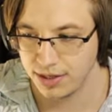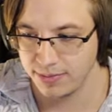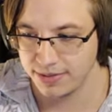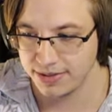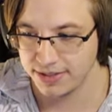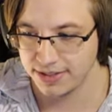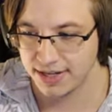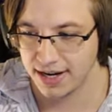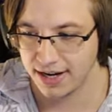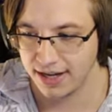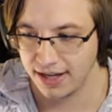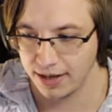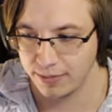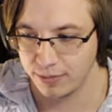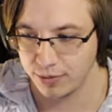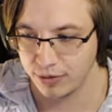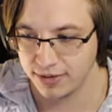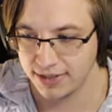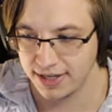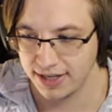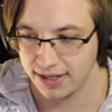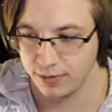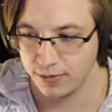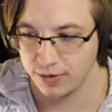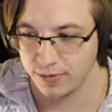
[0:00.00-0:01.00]
is kind of like
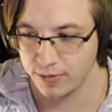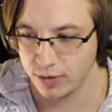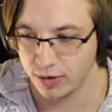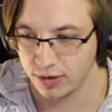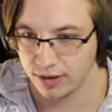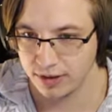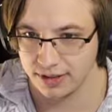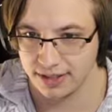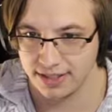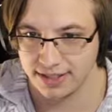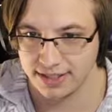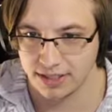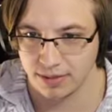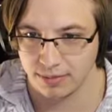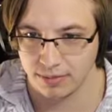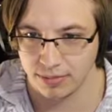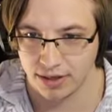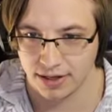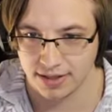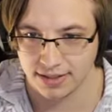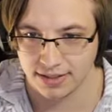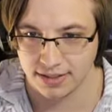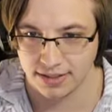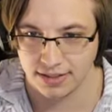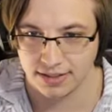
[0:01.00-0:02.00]
Brotato with more elites and
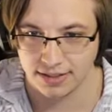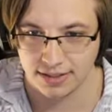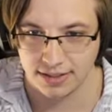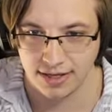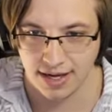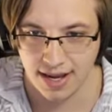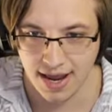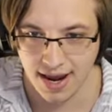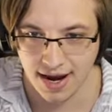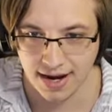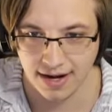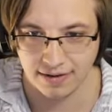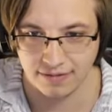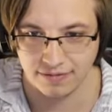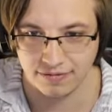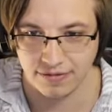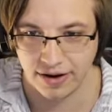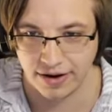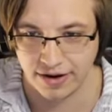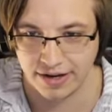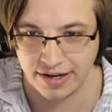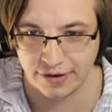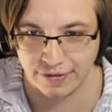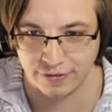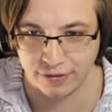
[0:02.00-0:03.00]
bosses. Yeah, and
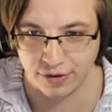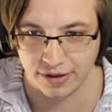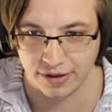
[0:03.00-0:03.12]
very different